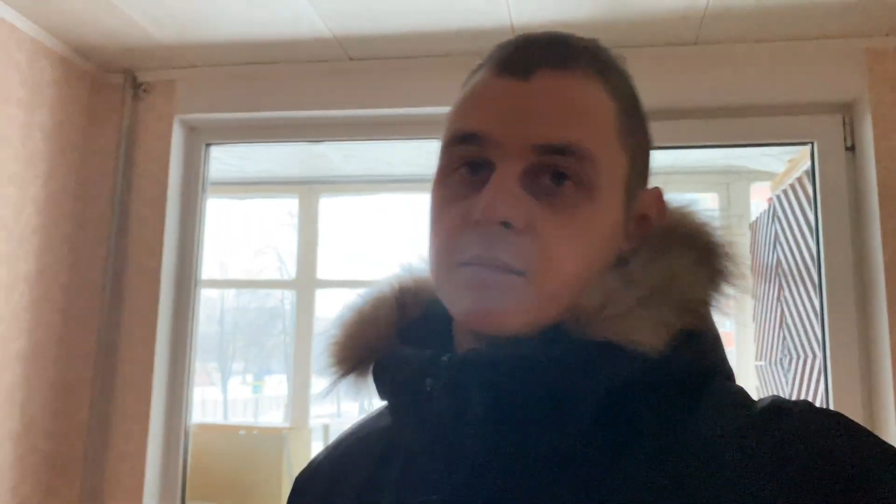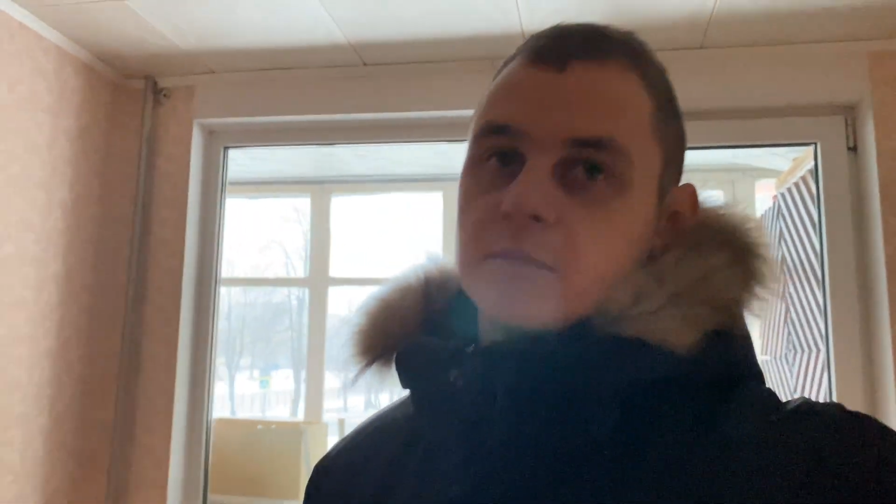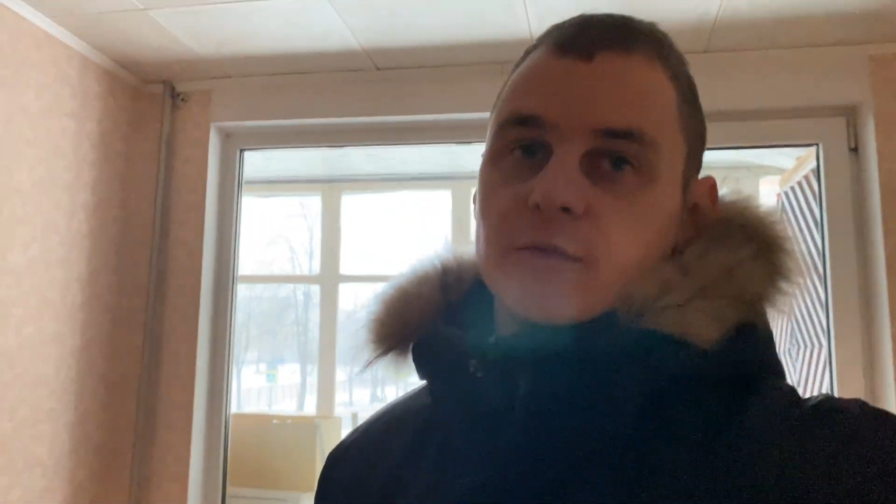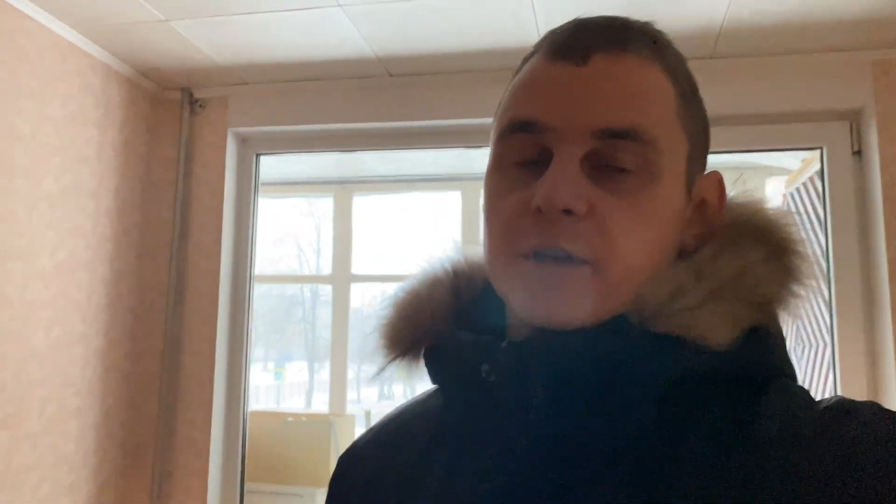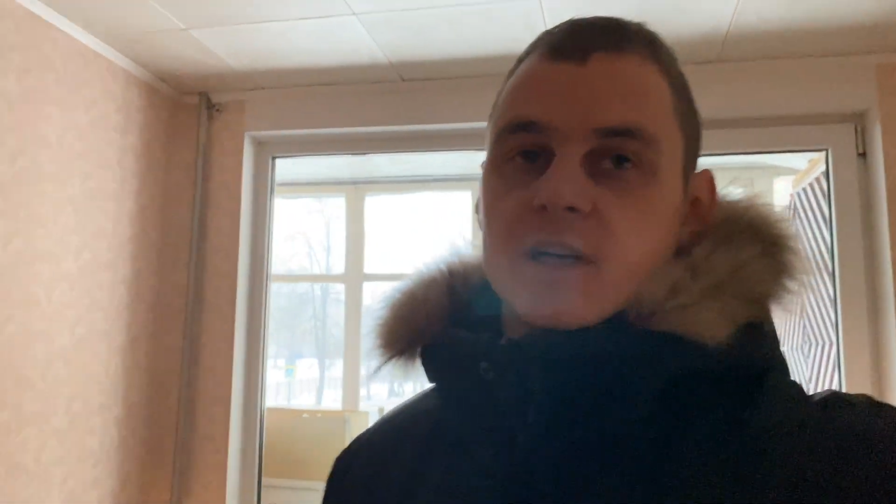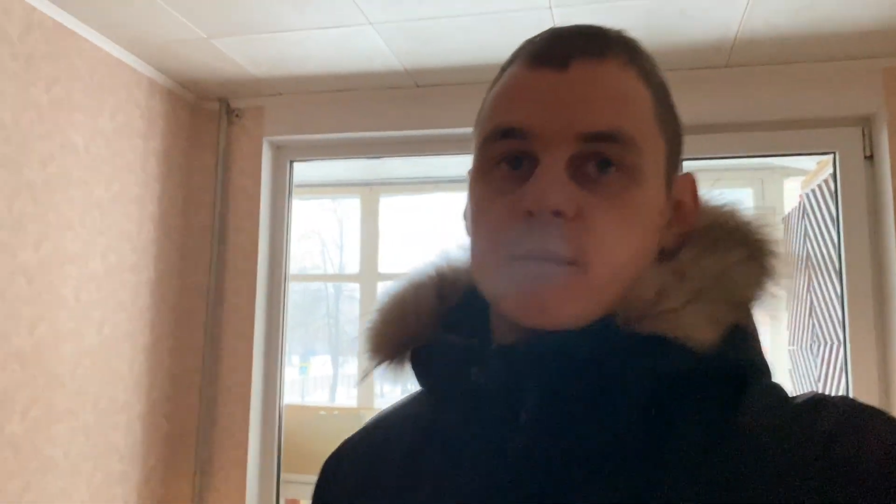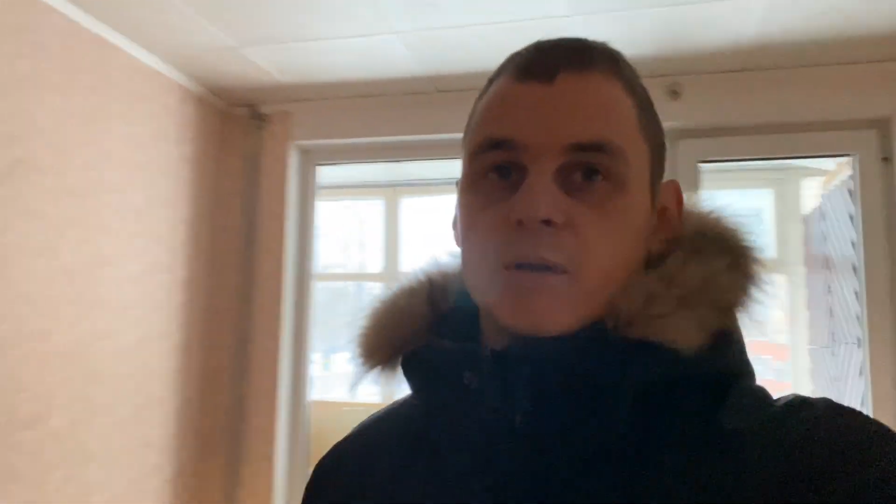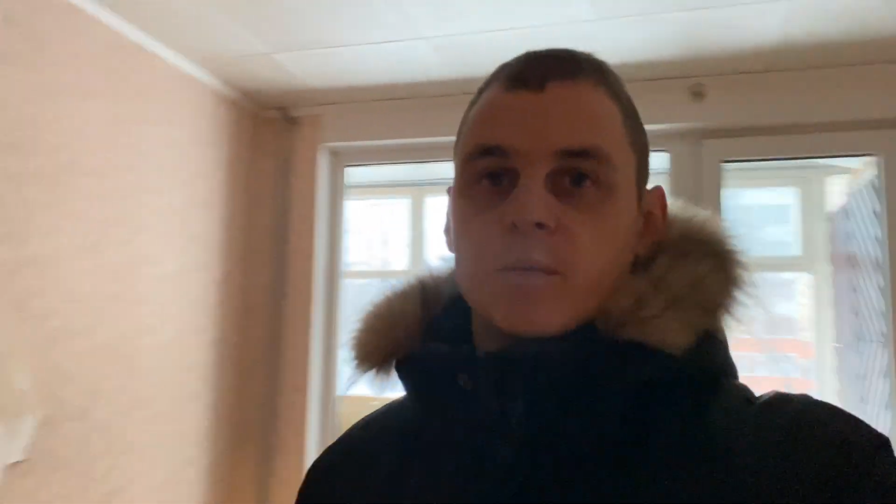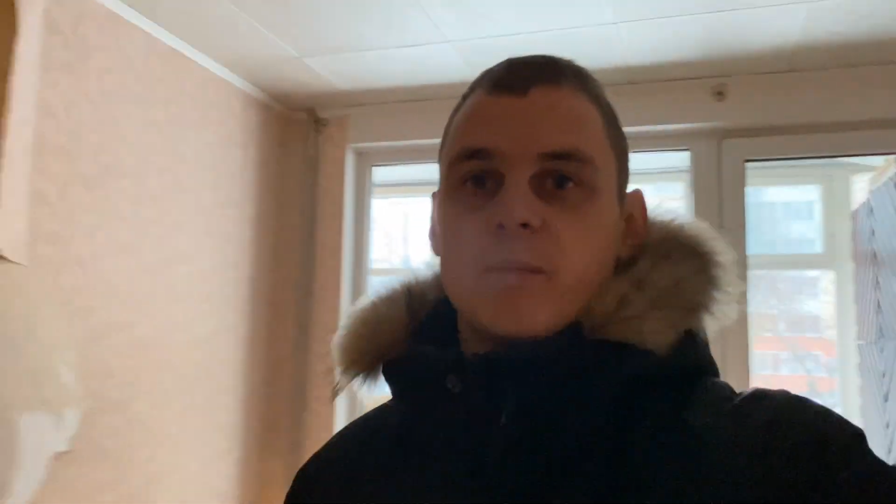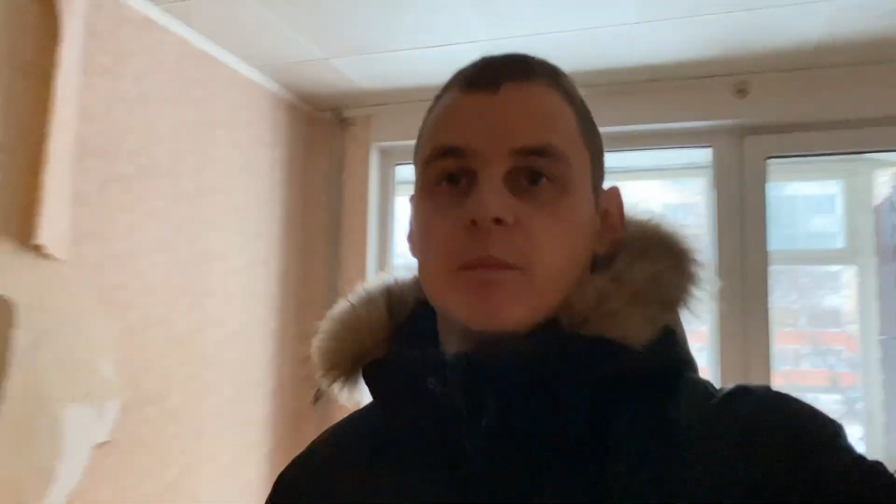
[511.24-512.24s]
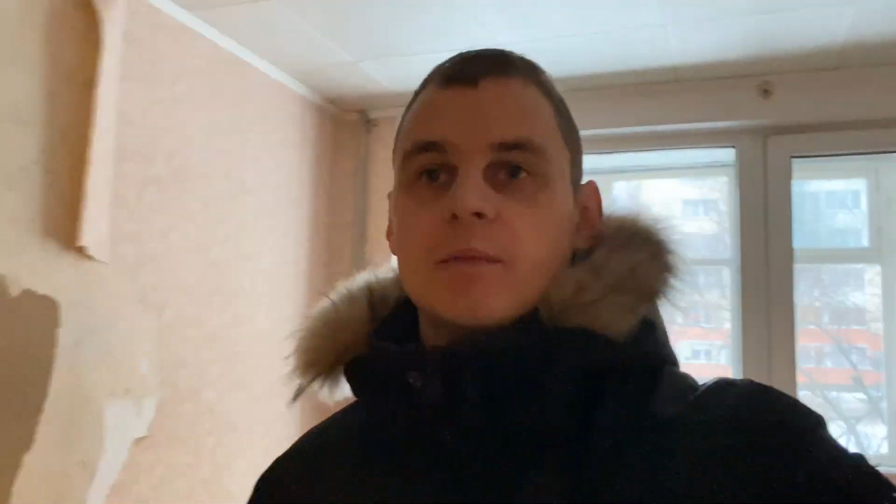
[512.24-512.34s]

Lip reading: for example,